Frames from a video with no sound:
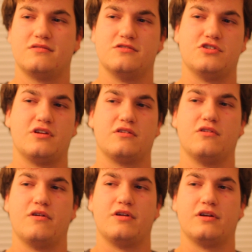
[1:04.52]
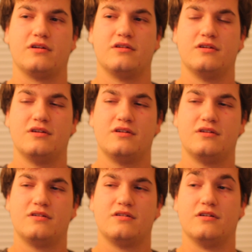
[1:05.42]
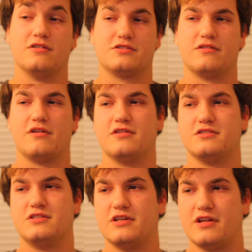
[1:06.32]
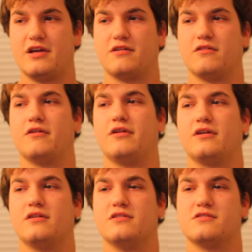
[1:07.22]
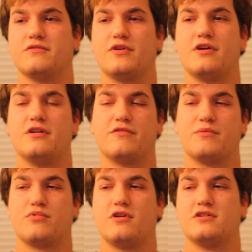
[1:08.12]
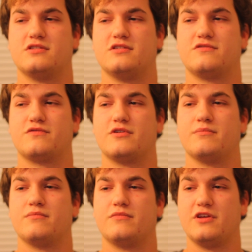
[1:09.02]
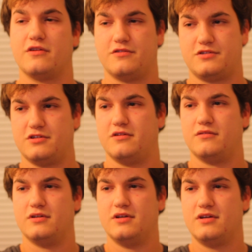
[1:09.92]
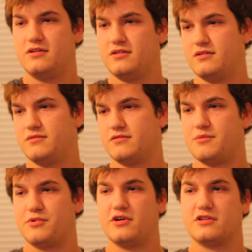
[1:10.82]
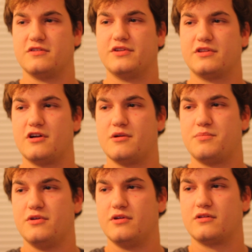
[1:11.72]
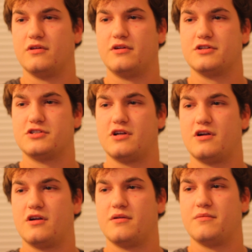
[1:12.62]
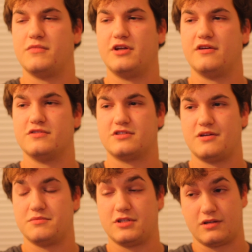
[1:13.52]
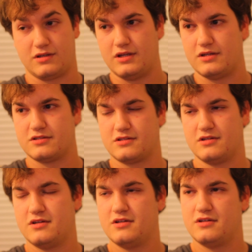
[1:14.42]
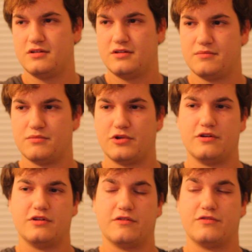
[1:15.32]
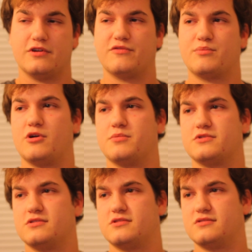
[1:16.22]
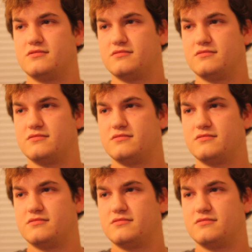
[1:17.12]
Gene cloning, also known as DNA cloning, is a very different process from the other two. Reproductive and therapeutic cloning share many of the same techniques, but are done for different purposes.